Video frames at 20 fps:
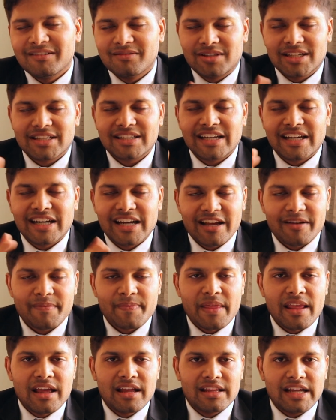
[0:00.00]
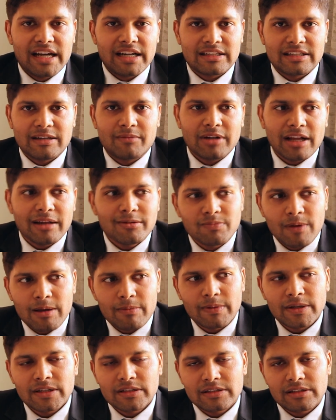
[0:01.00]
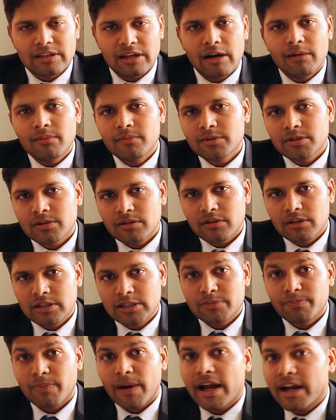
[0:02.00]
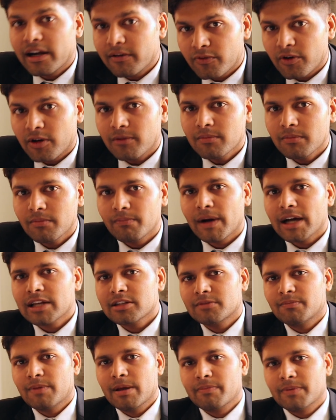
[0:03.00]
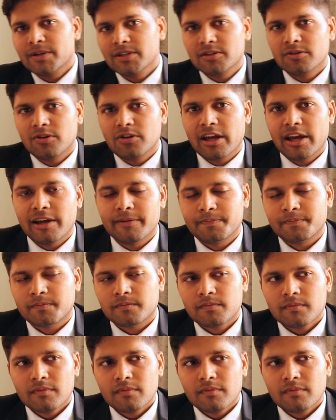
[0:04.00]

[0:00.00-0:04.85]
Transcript: Just kidding. That sometimes papers come inspired from past papers. Okay.